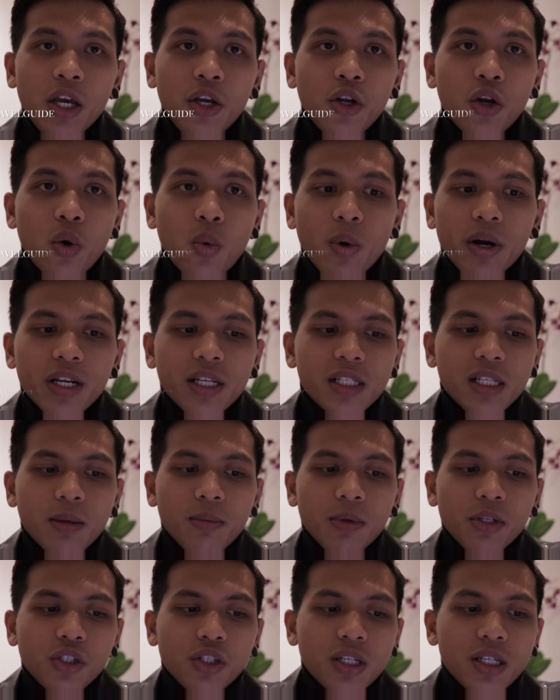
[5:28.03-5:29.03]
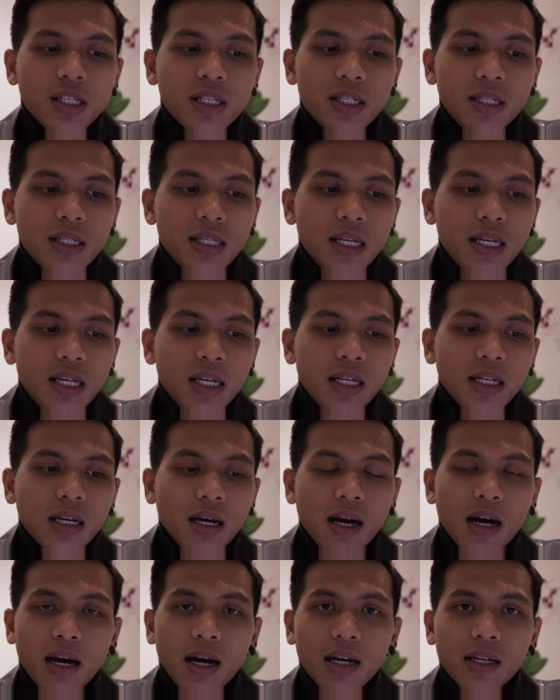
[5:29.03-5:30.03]
you know, what is emergency
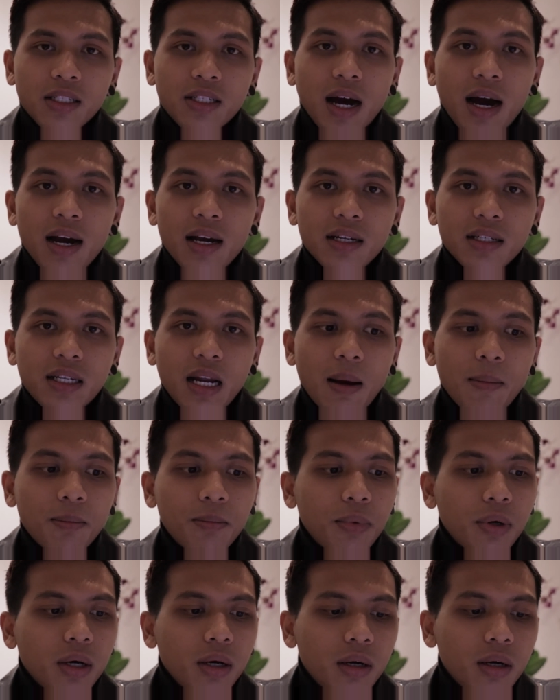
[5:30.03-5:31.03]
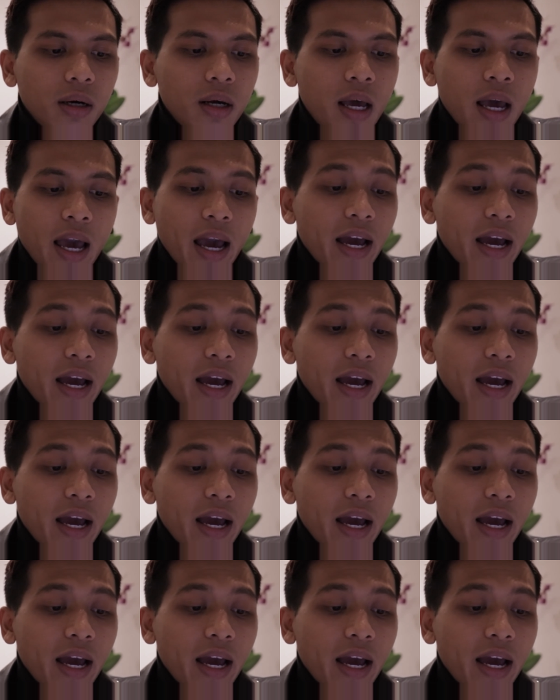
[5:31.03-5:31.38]
dial number,